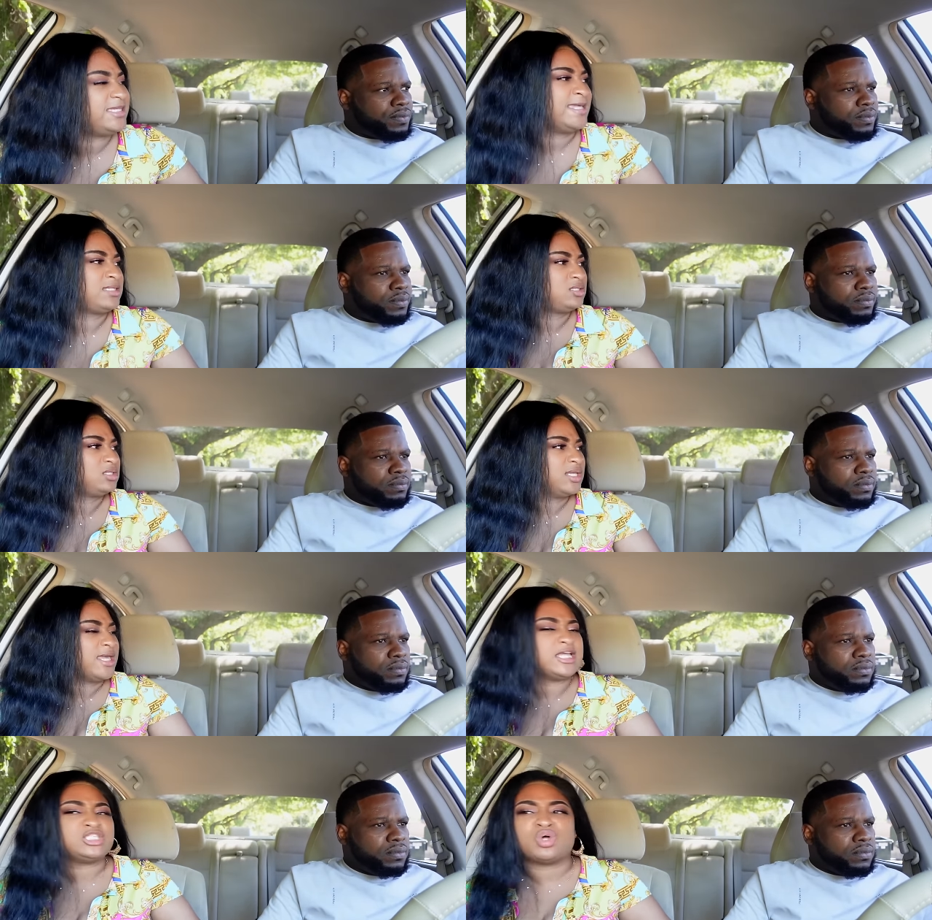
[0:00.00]
Speaker 1: it.
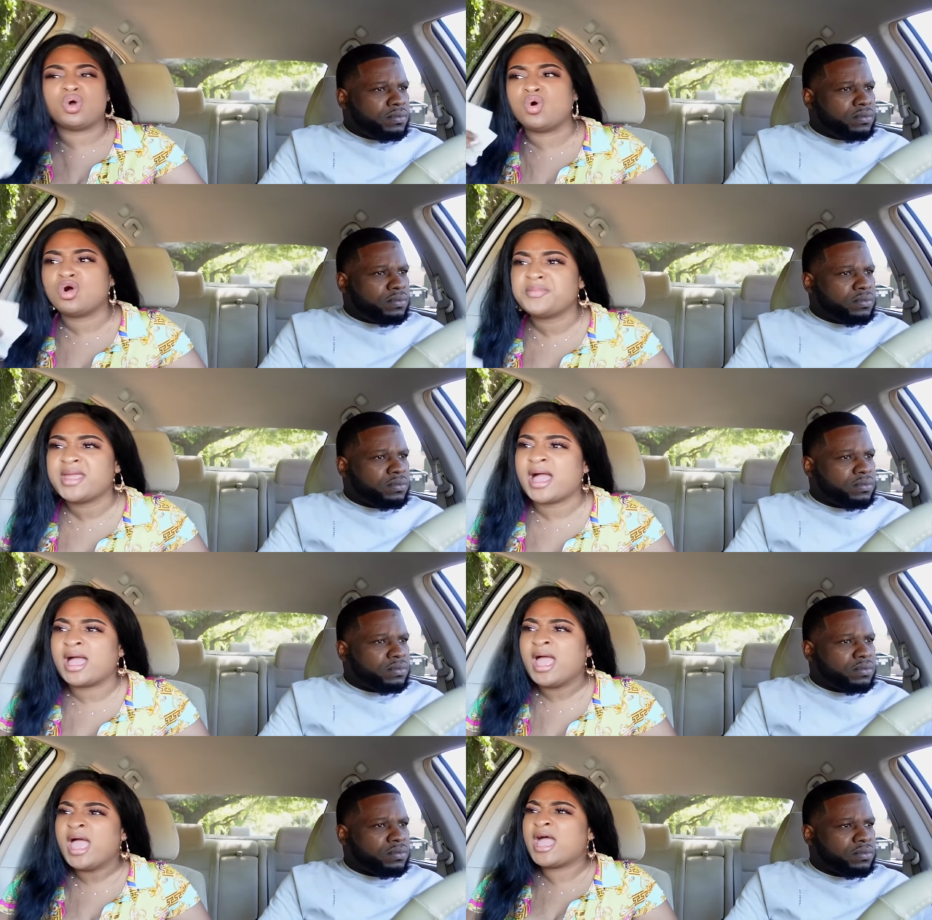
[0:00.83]
It's
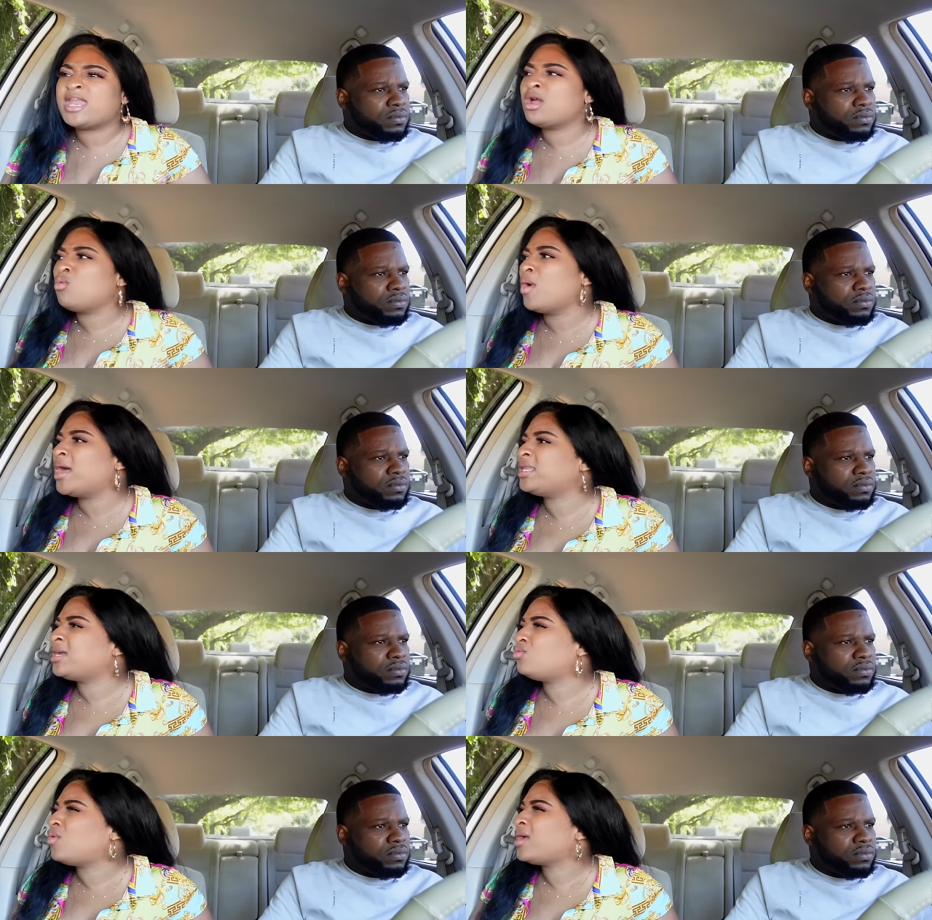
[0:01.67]
obia. And I wonder
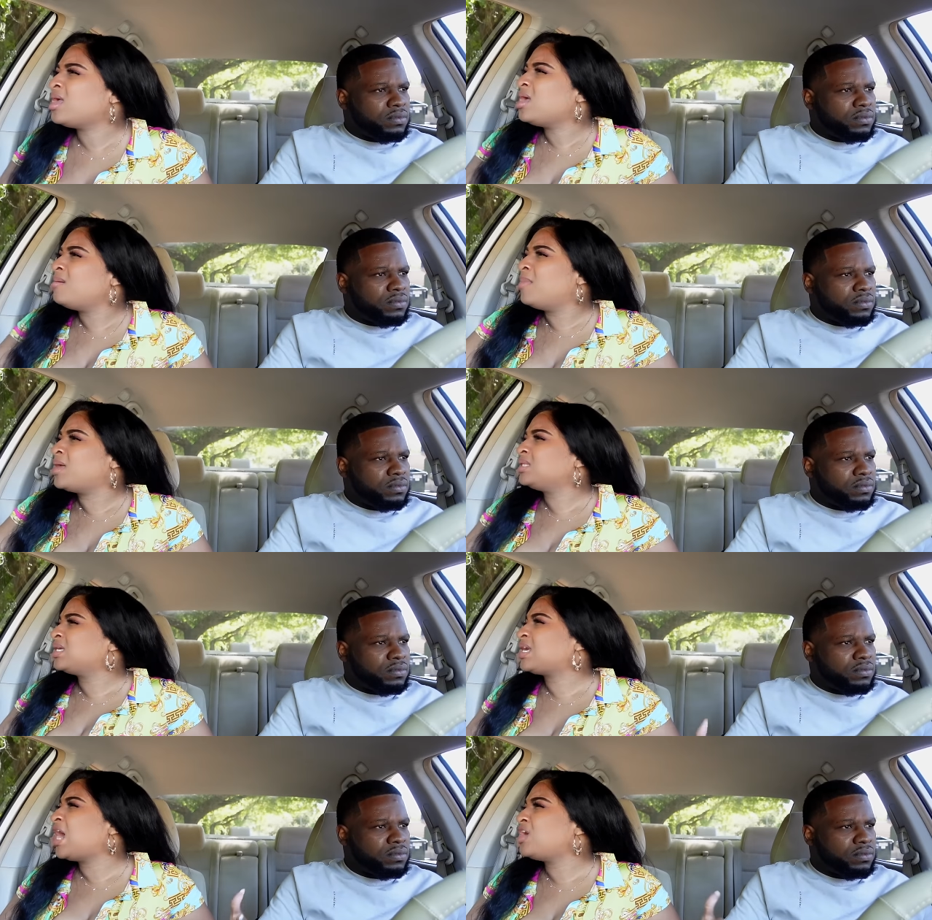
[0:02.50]
what my,
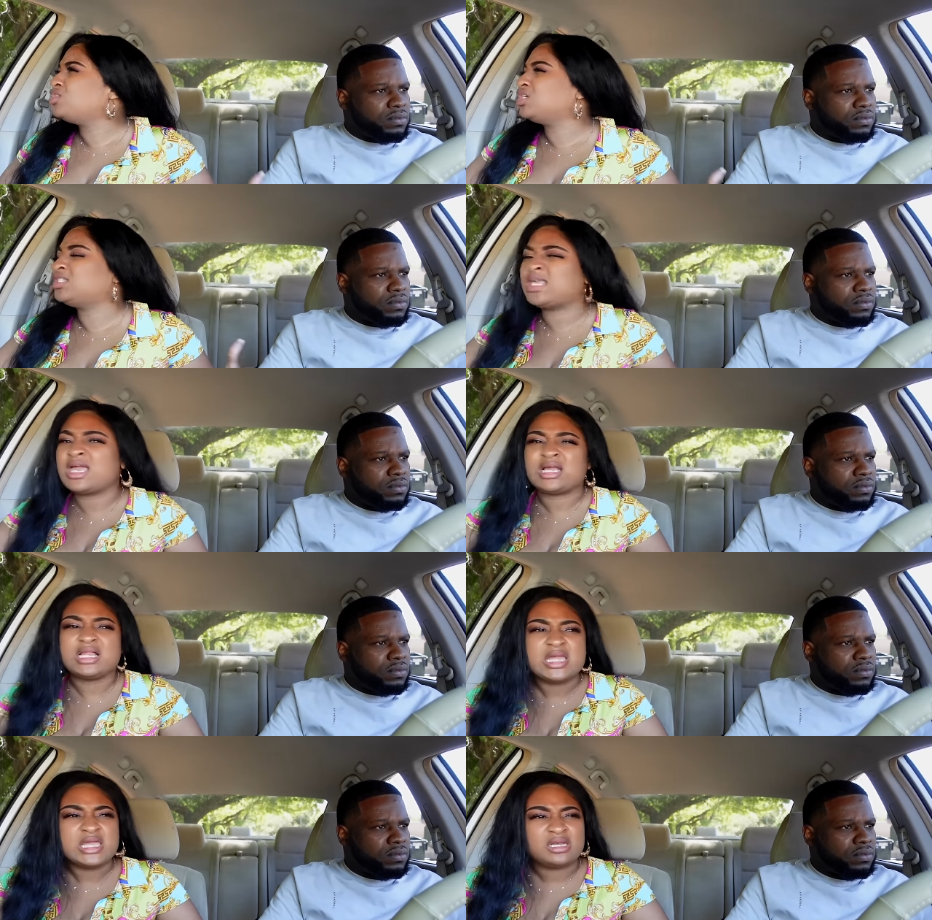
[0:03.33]
the car just get
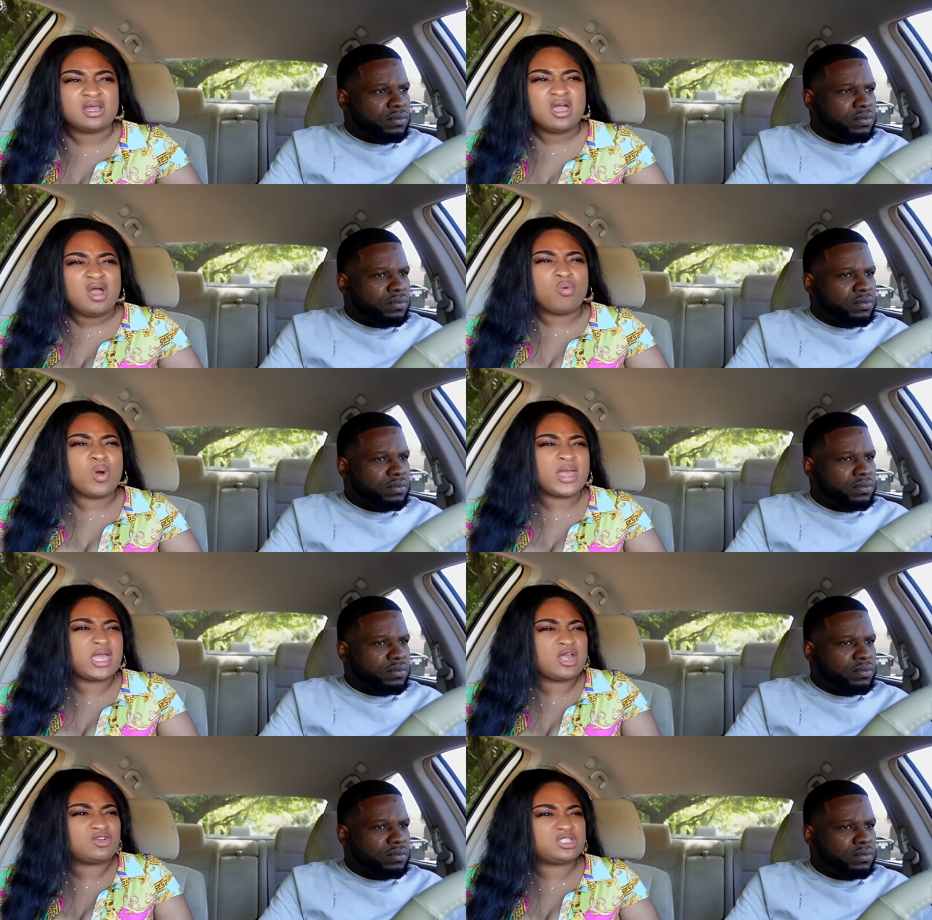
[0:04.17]
clean. Why
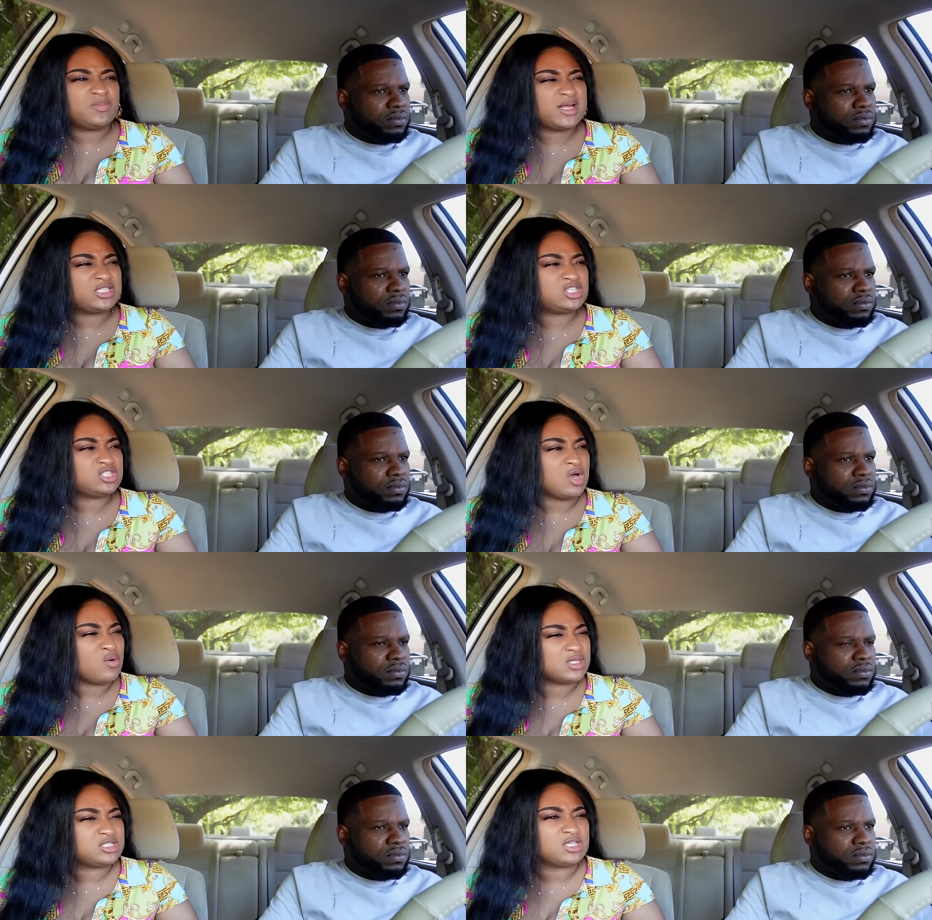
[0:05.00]
here smells
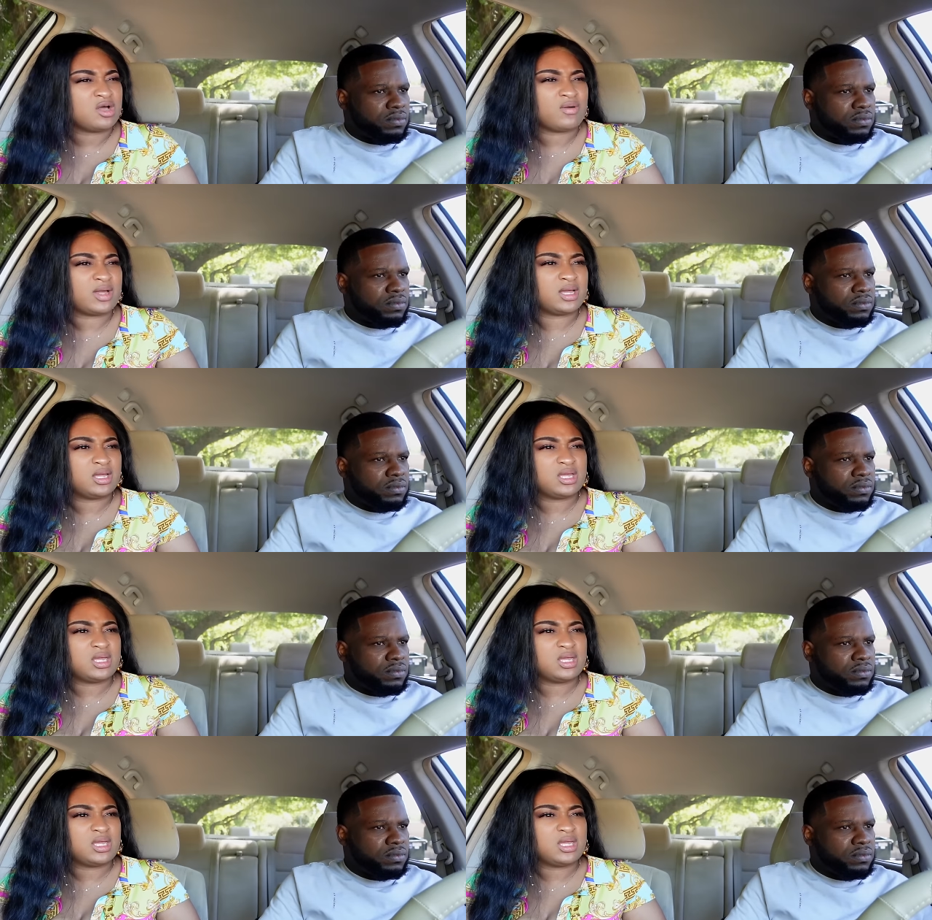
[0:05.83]
sour sour?